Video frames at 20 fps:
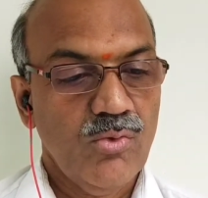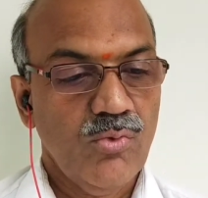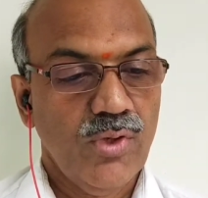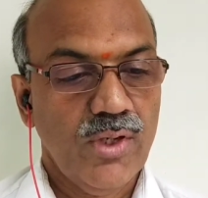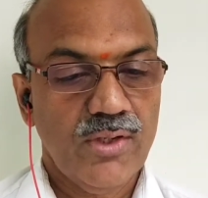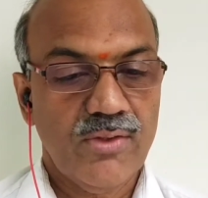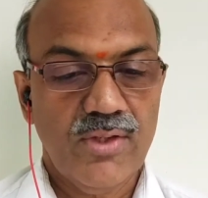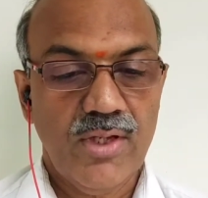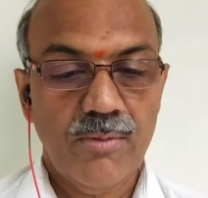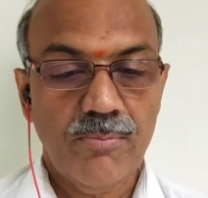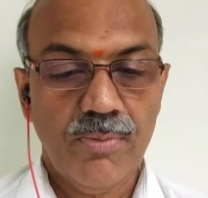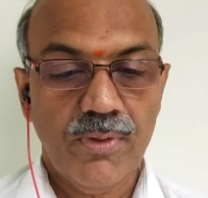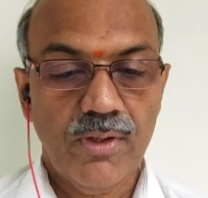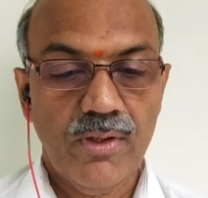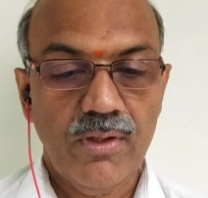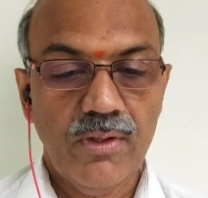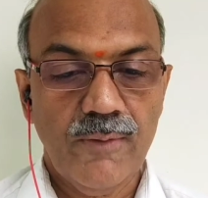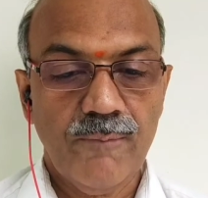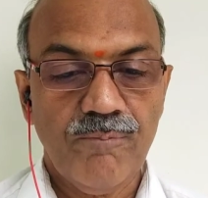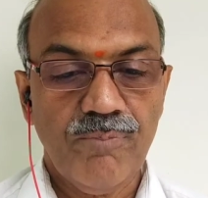For
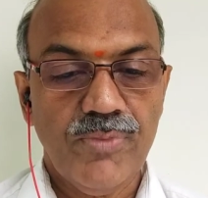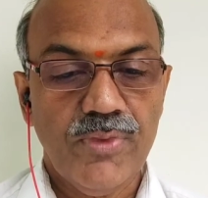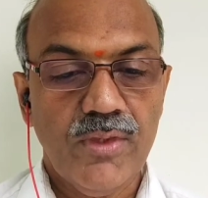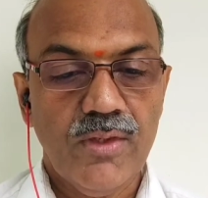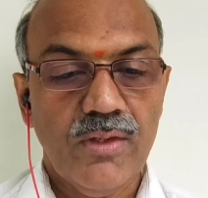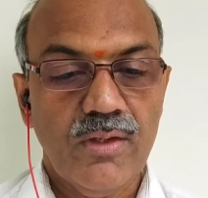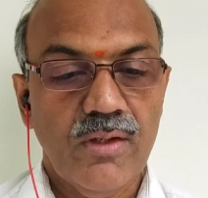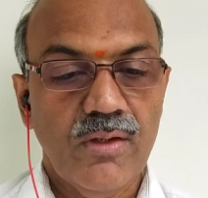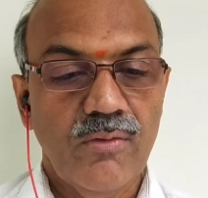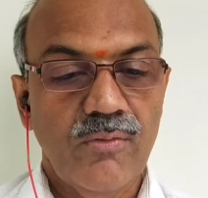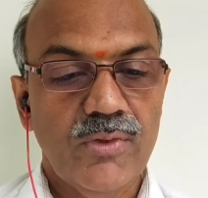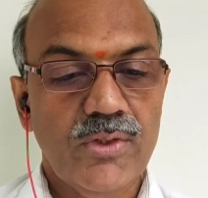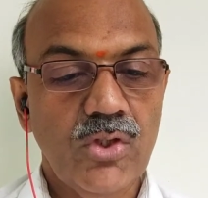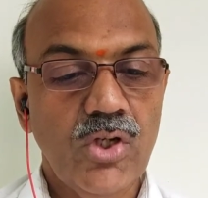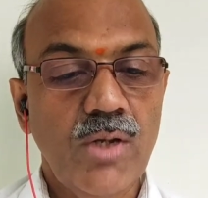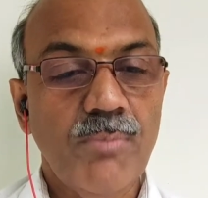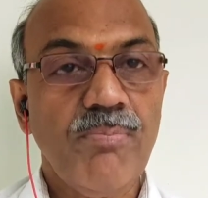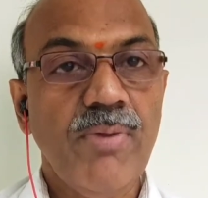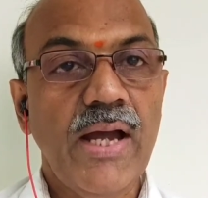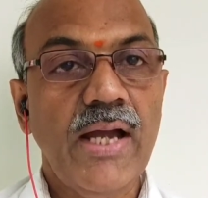example,
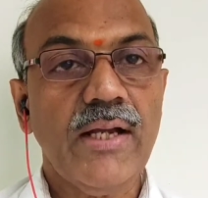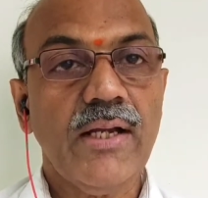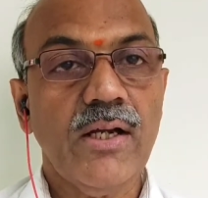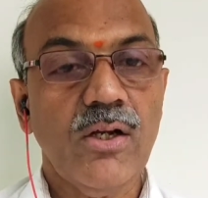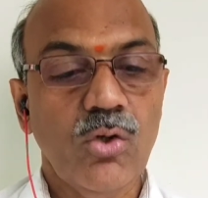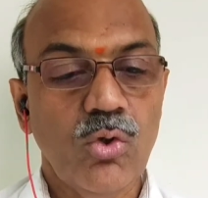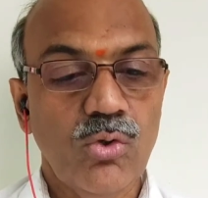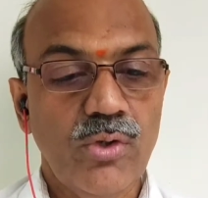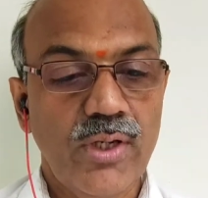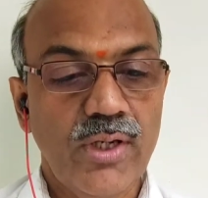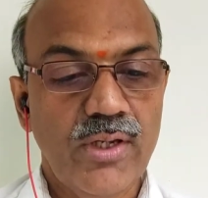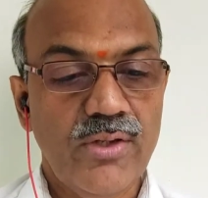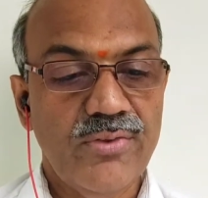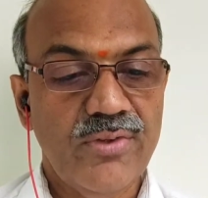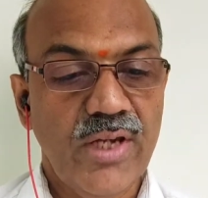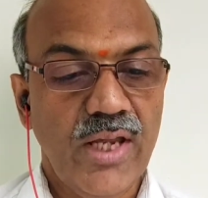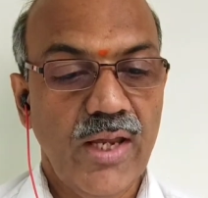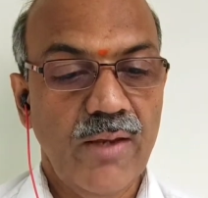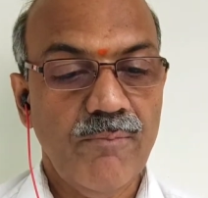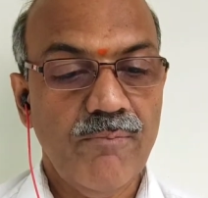without a bank account in his
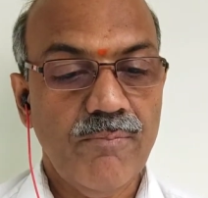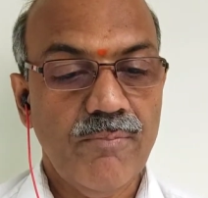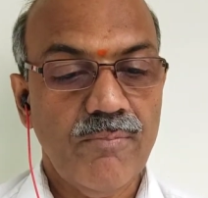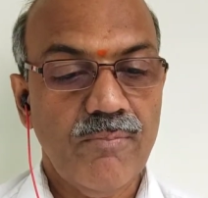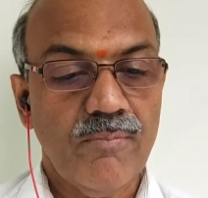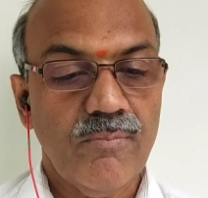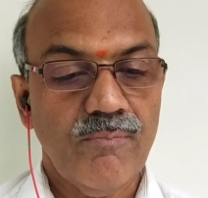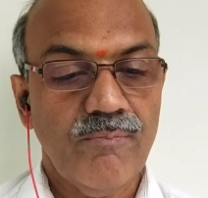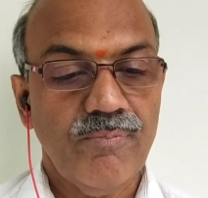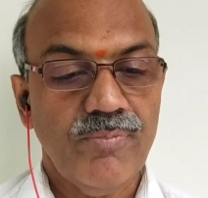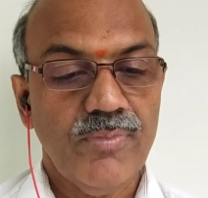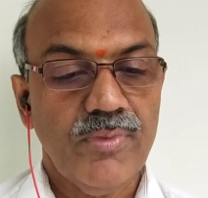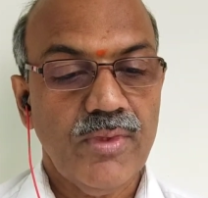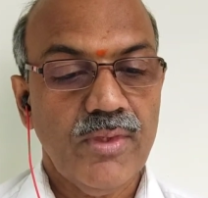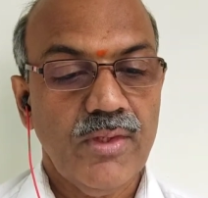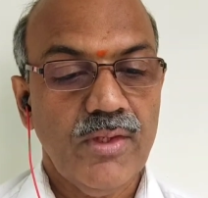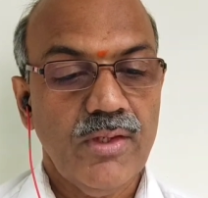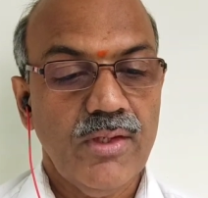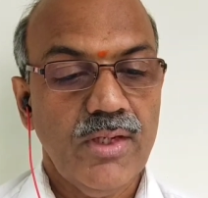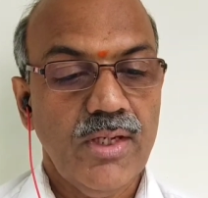name,
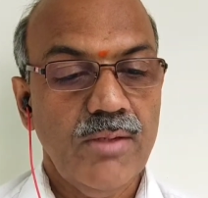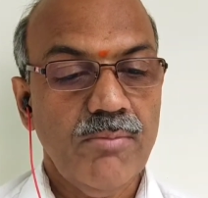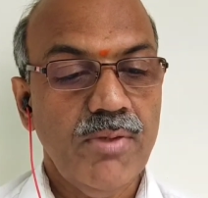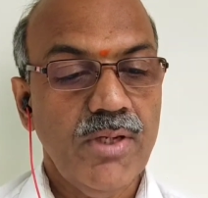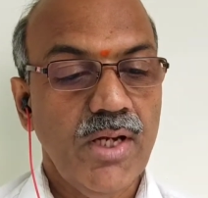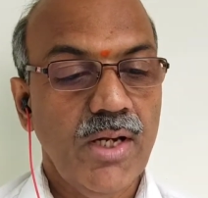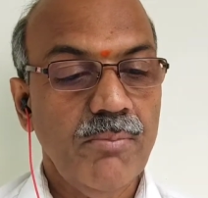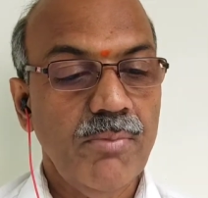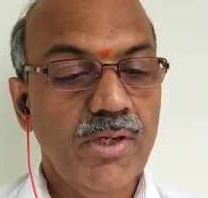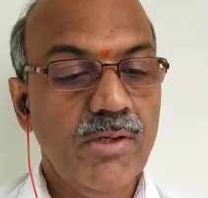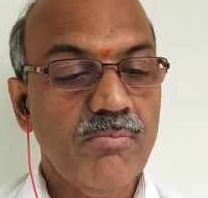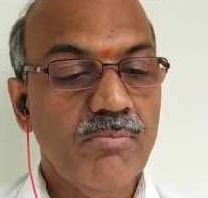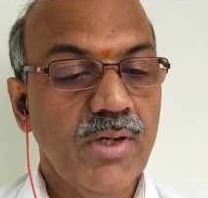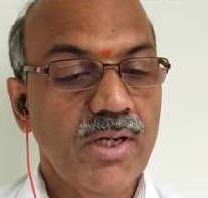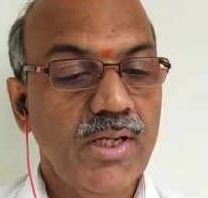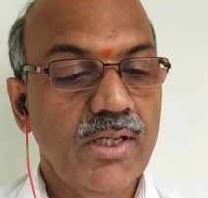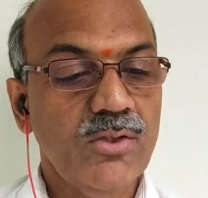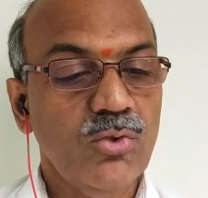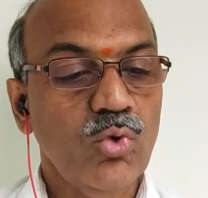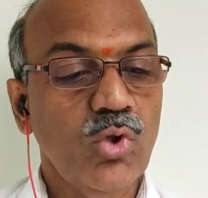he may remit
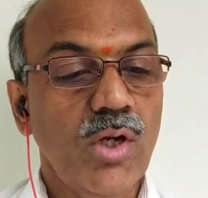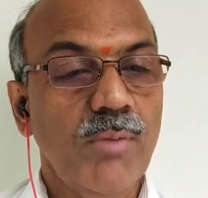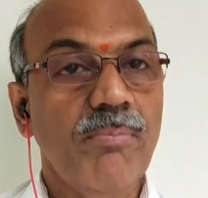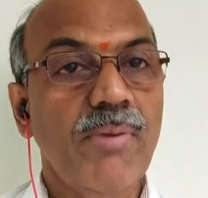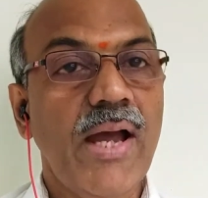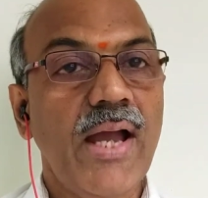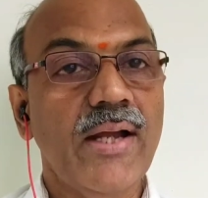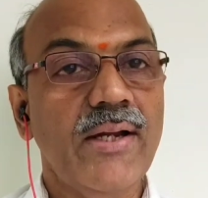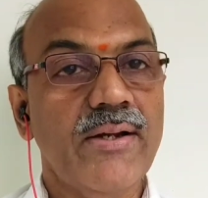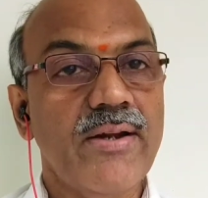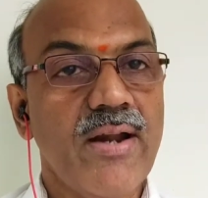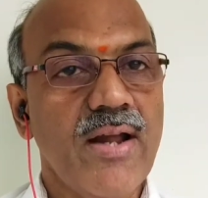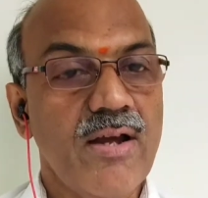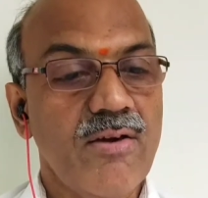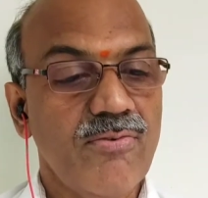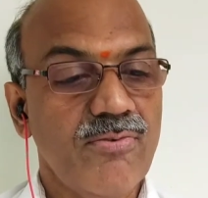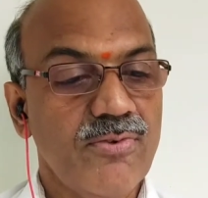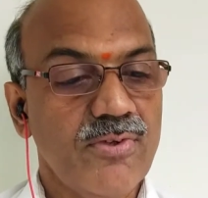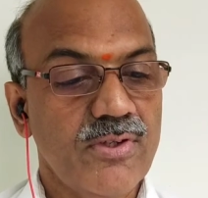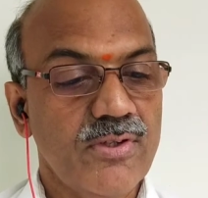money through a bank
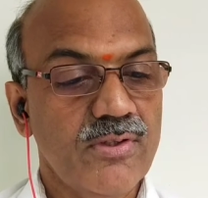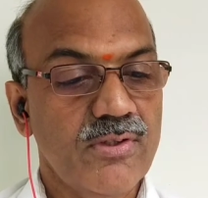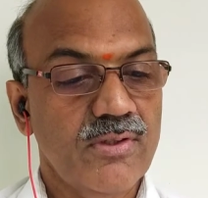draft,